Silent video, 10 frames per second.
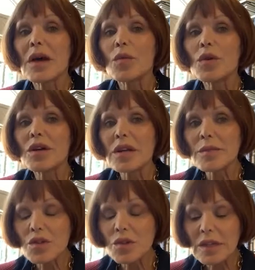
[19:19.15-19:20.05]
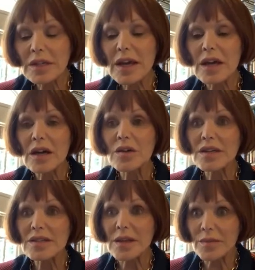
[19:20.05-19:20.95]
What I'm doing now
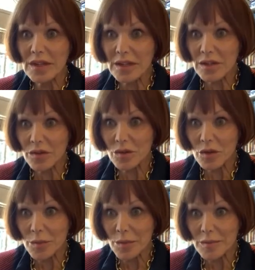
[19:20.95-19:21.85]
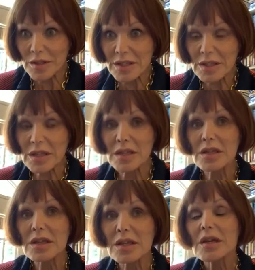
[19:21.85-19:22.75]
is I'm getting through the publicity.
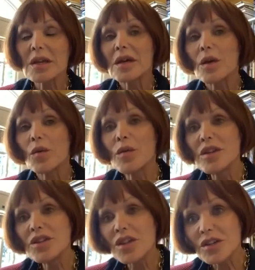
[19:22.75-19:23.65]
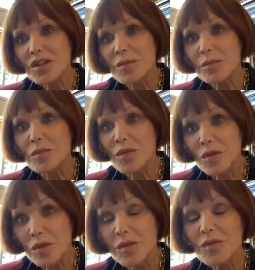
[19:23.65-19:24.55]
We just
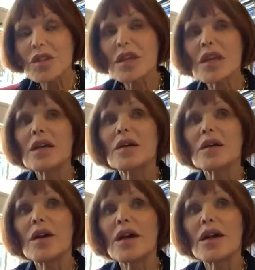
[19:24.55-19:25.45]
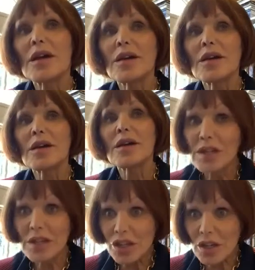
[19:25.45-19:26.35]
moved, not
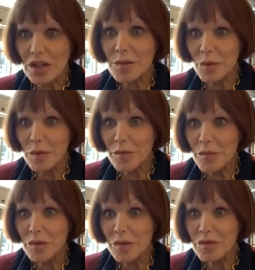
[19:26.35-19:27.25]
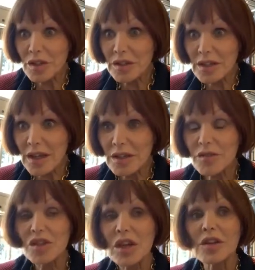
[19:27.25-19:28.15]
really just, but we moved at the end
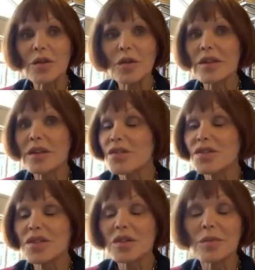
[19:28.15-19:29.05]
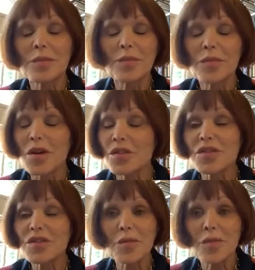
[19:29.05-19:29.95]
of January. There are still
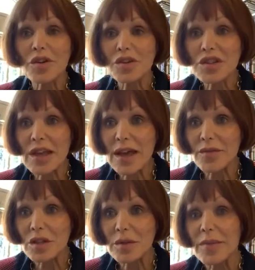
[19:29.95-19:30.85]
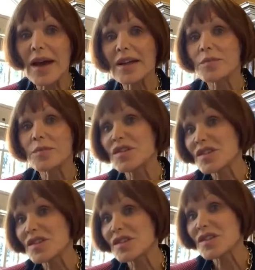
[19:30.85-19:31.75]
boxes and boxes I haven't unpacked because
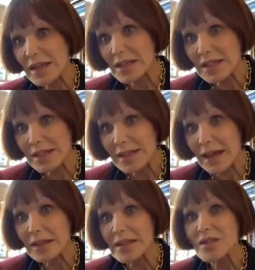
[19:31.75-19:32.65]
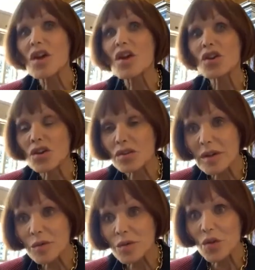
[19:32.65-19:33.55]
I was editing galleys.
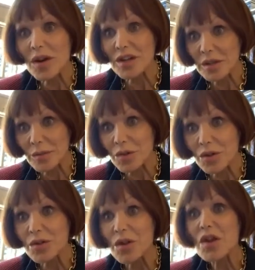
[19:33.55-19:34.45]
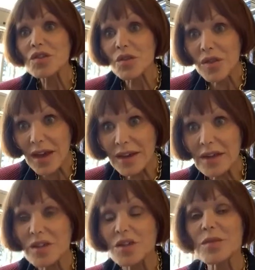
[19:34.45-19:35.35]
Conrad was writing books, so that
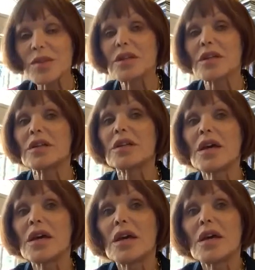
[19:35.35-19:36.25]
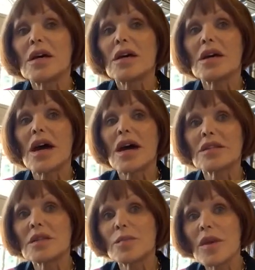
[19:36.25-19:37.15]
has to be done. I
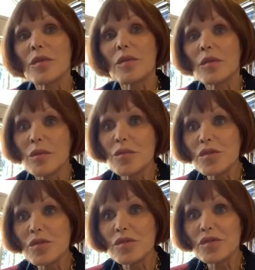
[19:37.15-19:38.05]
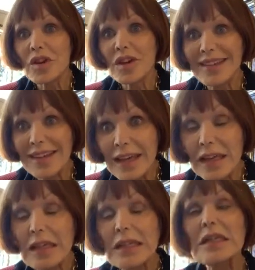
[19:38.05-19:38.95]
suspect we will move
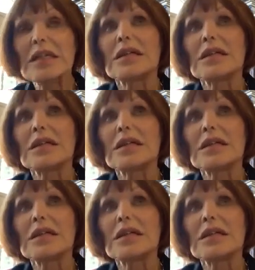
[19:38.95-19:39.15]
again.